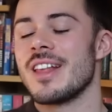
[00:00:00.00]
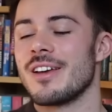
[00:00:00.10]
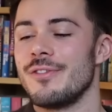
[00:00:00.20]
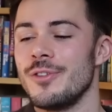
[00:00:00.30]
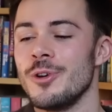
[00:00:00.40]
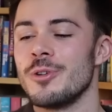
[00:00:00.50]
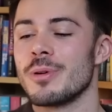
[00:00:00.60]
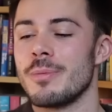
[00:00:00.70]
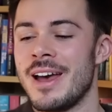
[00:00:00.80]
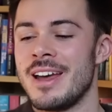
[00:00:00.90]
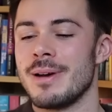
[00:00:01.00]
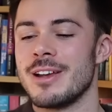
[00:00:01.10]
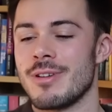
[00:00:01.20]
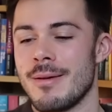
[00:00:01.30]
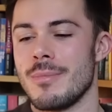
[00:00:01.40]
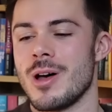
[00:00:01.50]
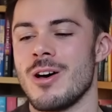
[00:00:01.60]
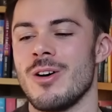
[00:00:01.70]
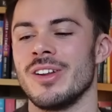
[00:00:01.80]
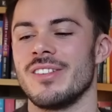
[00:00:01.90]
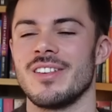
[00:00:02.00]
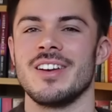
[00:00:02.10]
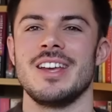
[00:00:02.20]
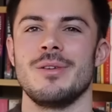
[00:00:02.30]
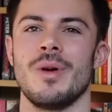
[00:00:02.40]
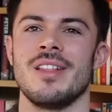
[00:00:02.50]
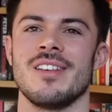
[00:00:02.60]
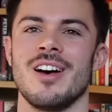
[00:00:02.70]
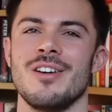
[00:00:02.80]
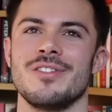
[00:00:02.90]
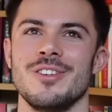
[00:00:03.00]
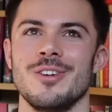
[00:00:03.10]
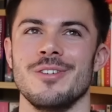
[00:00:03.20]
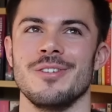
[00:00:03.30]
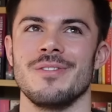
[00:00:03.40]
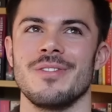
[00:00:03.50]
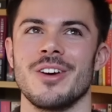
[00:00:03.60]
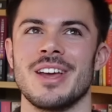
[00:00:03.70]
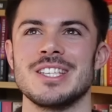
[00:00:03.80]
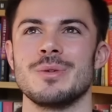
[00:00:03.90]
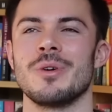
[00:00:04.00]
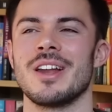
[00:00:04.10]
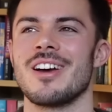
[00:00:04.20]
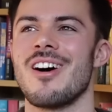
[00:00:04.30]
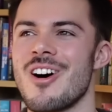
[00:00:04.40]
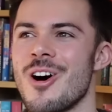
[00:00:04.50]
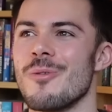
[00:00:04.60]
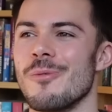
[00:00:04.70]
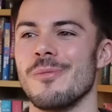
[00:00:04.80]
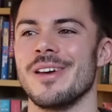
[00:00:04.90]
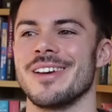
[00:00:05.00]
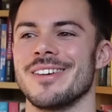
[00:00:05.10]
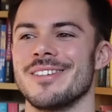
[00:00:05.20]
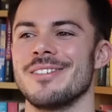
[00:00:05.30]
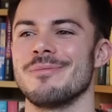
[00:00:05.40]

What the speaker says: like food prepared by grandma on a sunny winter afternoon. Okay, so we want like a heartwarming